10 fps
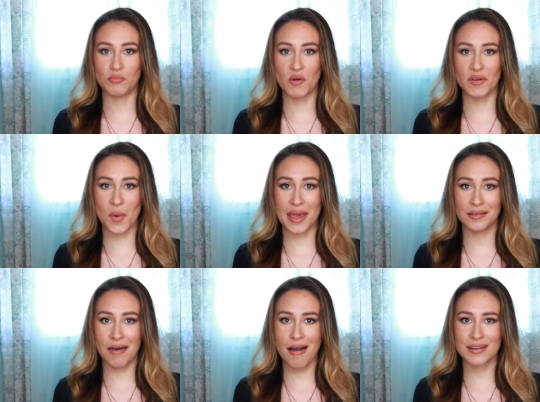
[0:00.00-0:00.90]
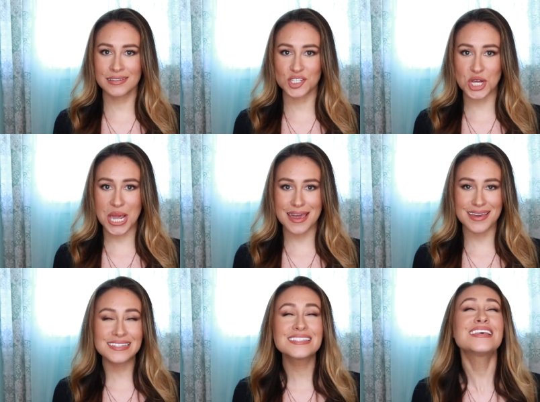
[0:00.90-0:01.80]
Moving right along, she
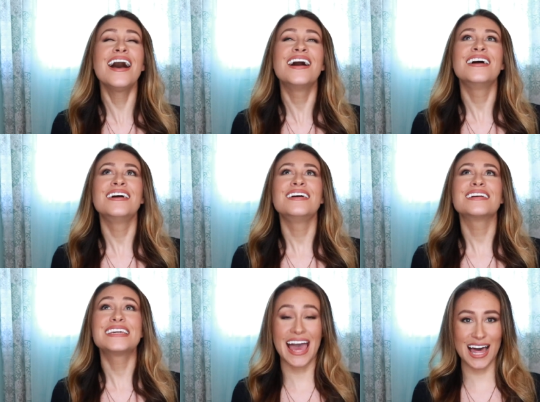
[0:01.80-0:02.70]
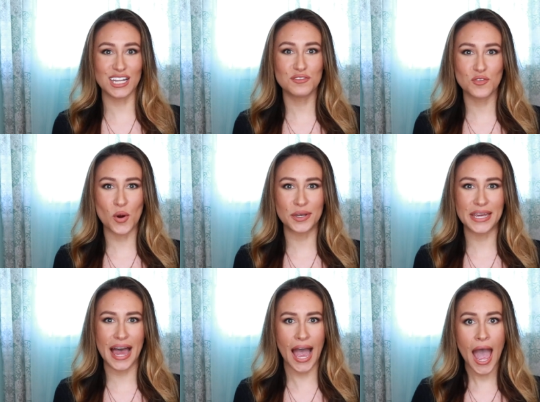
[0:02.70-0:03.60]
is
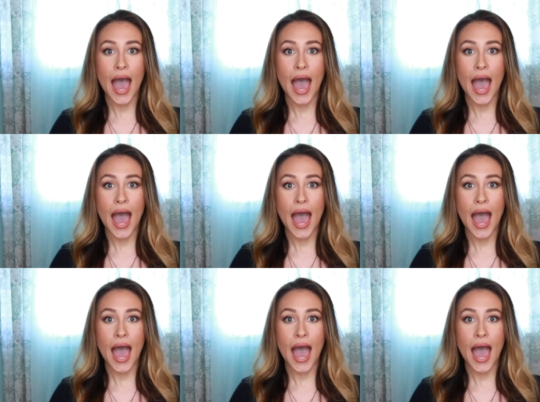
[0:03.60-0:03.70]
California.